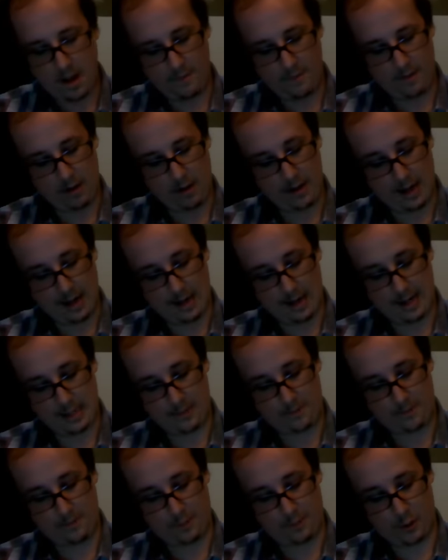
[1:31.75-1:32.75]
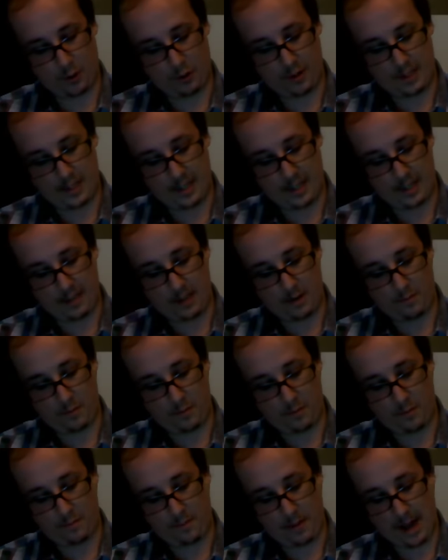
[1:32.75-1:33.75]
Very nice jersey
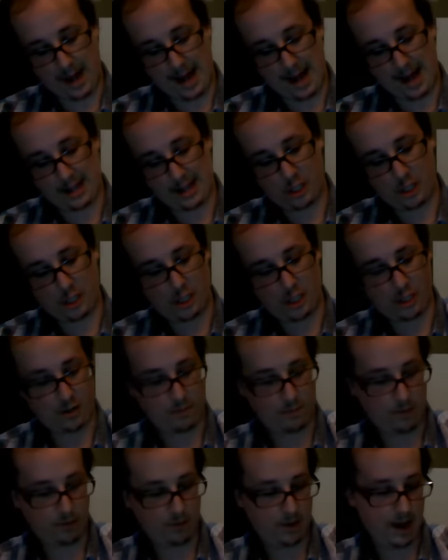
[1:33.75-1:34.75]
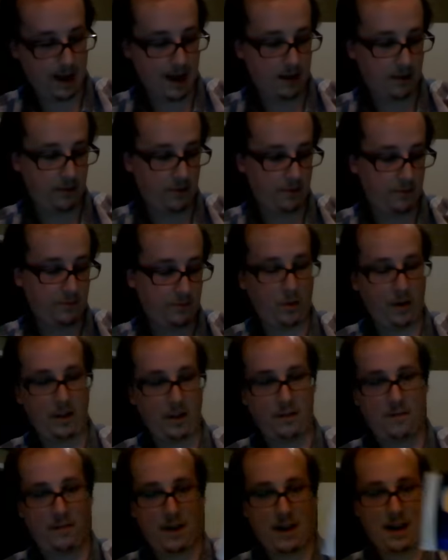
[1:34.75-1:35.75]
number patch, numbered out of
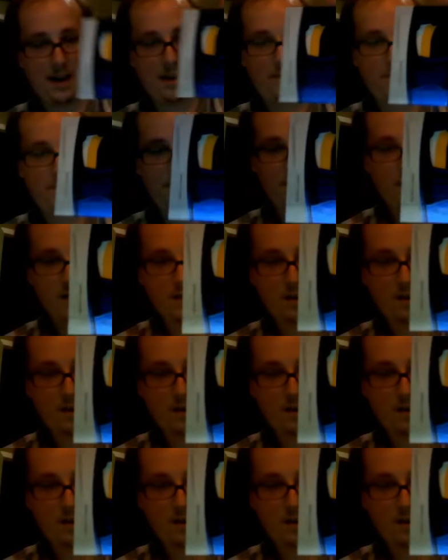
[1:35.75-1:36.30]
25